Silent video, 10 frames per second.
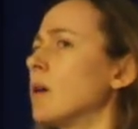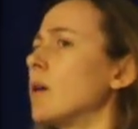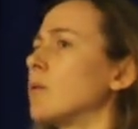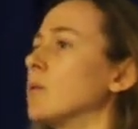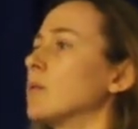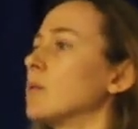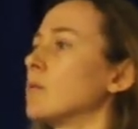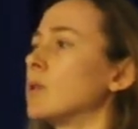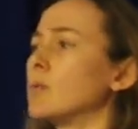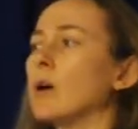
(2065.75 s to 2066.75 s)
Oh,
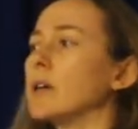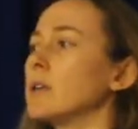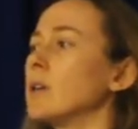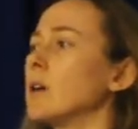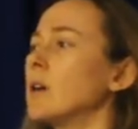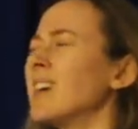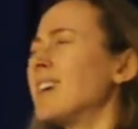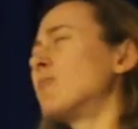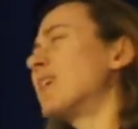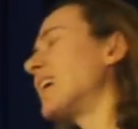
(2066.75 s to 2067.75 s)
why not?
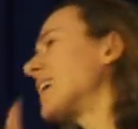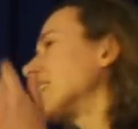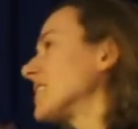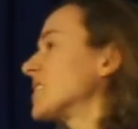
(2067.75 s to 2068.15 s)
Well,